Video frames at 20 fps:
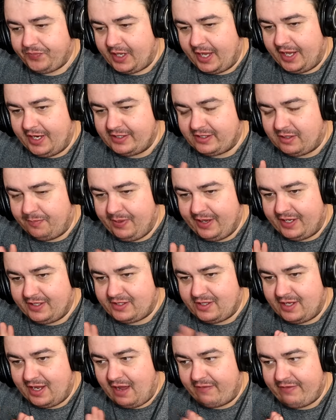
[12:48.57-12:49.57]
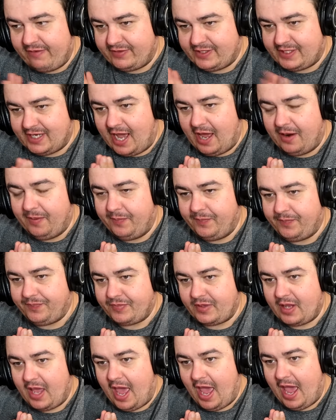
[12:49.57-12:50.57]
It is the biggest thing I've ever done,
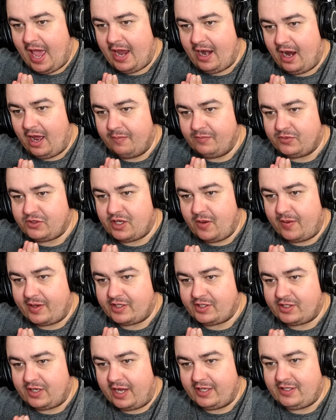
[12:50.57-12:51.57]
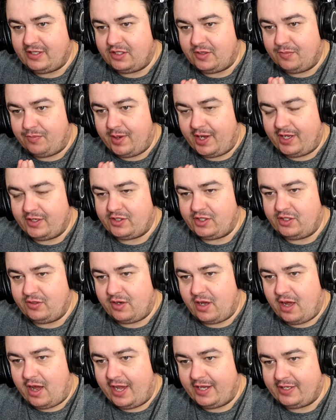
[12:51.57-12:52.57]
and I'm so excited to bring it to you
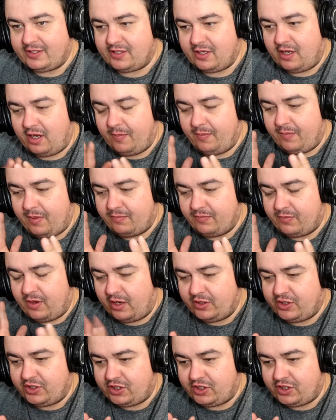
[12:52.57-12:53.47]
guys. I want